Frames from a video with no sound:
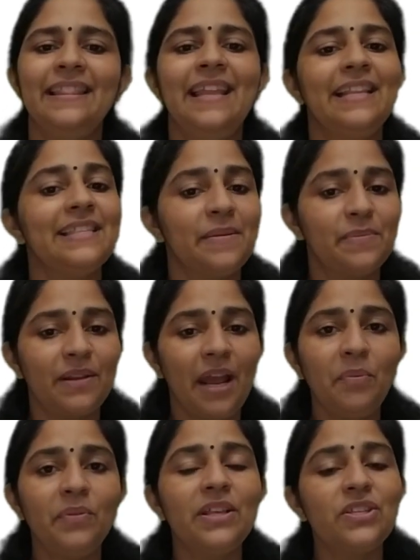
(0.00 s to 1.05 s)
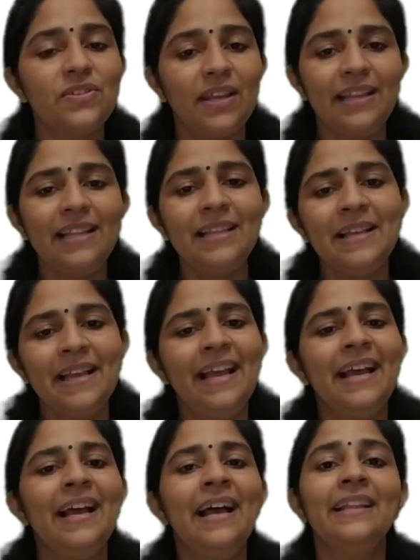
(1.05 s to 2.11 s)
then subscribe to this channel.
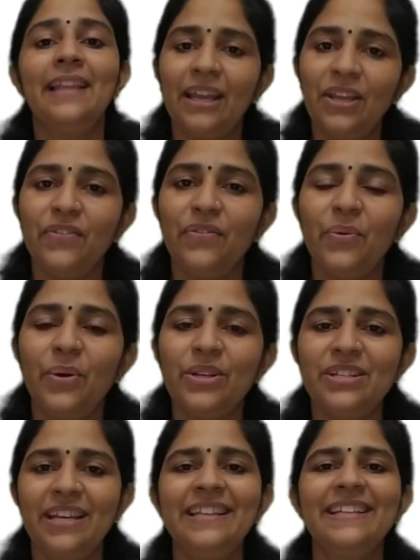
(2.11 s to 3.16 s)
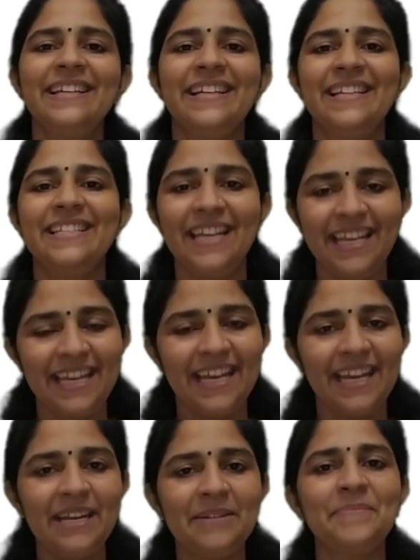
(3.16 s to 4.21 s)
Thank you for watching. Take
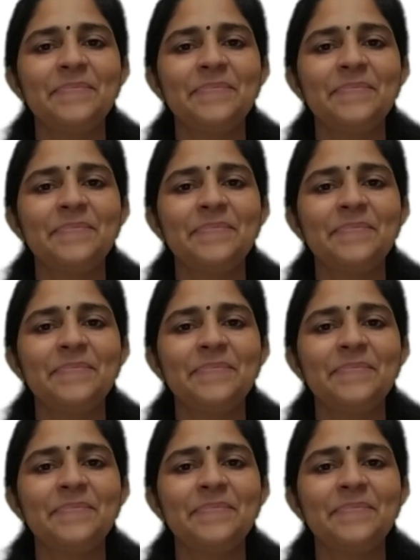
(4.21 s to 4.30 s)
care.